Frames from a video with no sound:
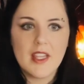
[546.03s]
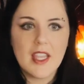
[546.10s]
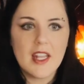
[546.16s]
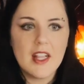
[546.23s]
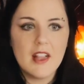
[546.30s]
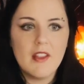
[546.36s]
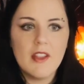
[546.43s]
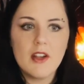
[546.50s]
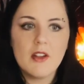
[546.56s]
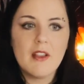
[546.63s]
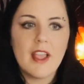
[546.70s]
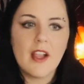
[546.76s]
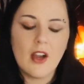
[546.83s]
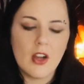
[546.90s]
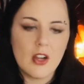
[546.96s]
Getting a little
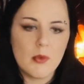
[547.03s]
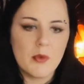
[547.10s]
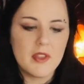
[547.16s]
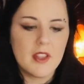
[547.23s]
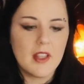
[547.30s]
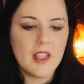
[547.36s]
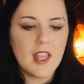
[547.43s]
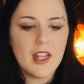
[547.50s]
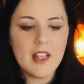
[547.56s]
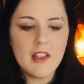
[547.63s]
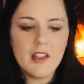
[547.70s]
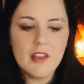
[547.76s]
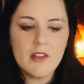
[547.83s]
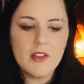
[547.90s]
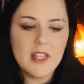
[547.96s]
lighthearted with it, getting a
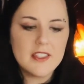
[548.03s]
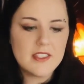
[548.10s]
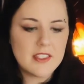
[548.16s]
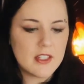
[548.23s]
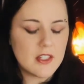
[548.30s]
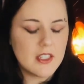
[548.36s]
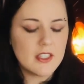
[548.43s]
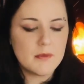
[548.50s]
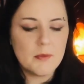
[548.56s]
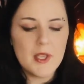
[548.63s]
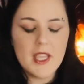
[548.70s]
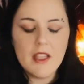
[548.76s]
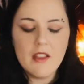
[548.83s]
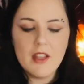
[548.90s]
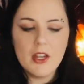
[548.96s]
little less serious,
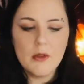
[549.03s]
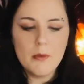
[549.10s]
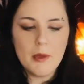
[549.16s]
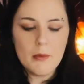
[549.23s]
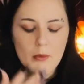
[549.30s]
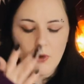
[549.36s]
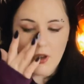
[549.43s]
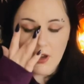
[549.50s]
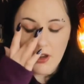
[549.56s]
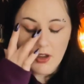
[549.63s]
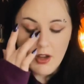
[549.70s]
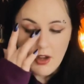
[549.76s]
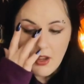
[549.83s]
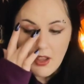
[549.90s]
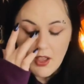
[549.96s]
being a little bit more
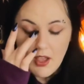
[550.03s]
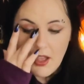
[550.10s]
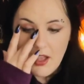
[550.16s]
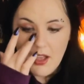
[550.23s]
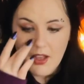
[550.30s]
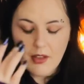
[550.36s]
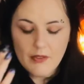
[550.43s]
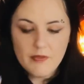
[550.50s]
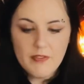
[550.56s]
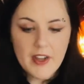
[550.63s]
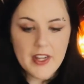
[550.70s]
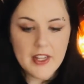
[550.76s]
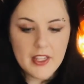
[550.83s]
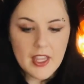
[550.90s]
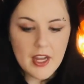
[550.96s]

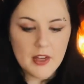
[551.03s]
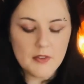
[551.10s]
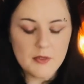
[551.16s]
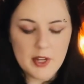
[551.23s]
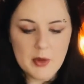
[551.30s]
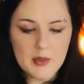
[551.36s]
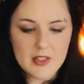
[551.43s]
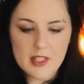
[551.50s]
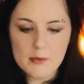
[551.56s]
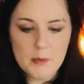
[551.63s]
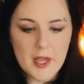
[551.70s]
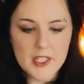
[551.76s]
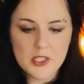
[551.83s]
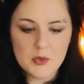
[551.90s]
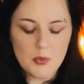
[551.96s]
fun and carefree with this
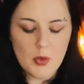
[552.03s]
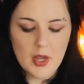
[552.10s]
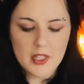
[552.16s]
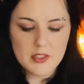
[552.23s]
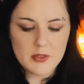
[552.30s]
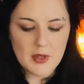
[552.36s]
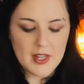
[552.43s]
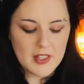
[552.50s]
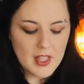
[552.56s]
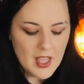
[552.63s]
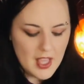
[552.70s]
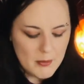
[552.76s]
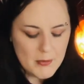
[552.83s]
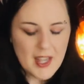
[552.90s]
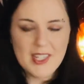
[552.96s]
Page of Wands, right?
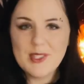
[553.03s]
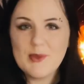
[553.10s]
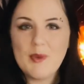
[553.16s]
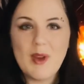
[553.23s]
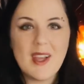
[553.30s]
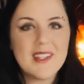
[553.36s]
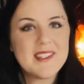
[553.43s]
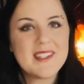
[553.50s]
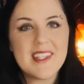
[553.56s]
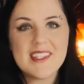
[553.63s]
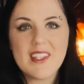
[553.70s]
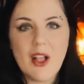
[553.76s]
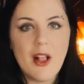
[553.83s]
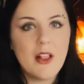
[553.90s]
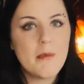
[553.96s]
Page of Wands is
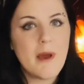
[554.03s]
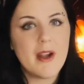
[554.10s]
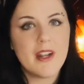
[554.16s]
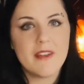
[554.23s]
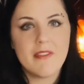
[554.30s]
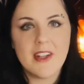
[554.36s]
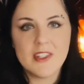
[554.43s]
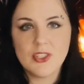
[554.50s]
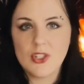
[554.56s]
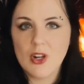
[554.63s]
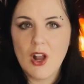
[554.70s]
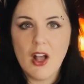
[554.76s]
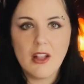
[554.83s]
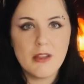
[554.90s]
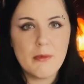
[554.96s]
all about adventure,
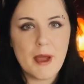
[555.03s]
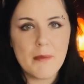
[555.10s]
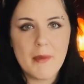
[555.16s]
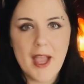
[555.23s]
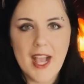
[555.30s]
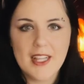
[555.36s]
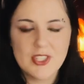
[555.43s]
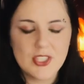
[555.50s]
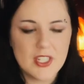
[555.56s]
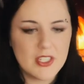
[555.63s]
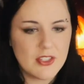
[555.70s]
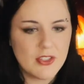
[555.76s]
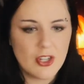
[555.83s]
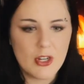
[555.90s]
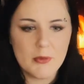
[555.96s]
all about passion,
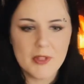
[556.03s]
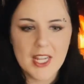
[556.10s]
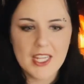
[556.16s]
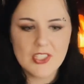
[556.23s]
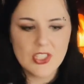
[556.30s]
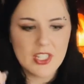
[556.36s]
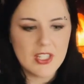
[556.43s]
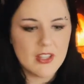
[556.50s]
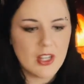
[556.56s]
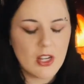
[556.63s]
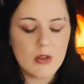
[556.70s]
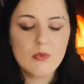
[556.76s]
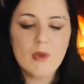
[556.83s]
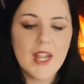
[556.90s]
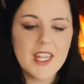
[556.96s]
determination.
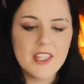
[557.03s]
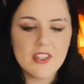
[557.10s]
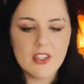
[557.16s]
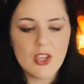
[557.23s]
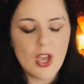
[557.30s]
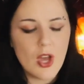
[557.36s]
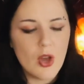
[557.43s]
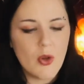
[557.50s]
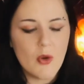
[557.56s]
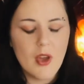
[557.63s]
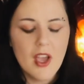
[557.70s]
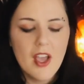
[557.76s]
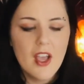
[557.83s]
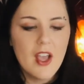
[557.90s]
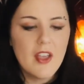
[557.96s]
They're ready to go.
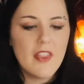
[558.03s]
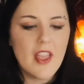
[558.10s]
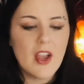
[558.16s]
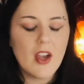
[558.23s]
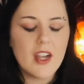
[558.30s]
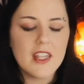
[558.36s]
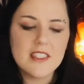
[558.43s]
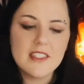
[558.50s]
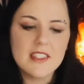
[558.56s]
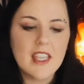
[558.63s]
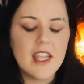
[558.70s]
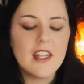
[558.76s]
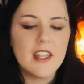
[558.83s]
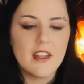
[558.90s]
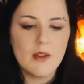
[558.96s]
They are
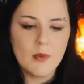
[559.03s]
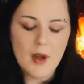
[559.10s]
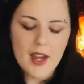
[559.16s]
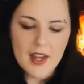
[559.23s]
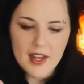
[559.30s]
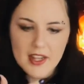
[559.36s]
excited, right?